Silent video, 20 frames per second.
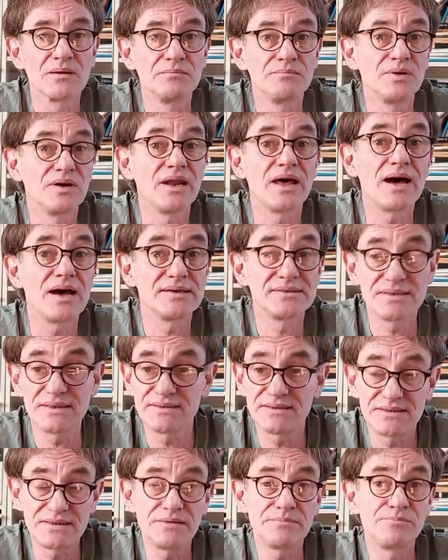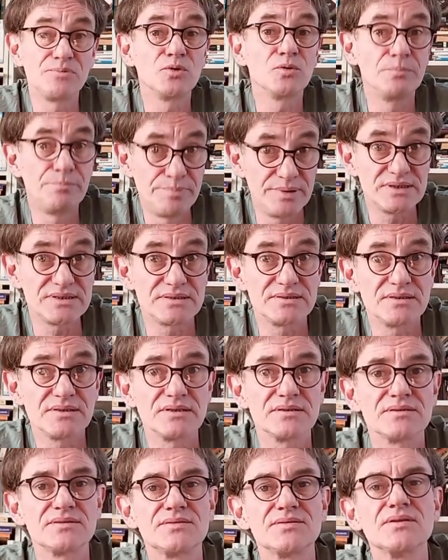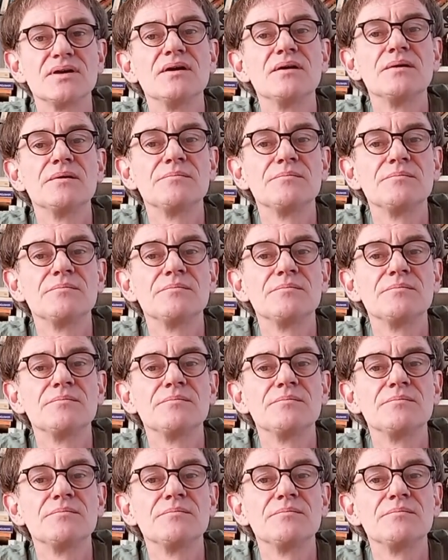but as a simple business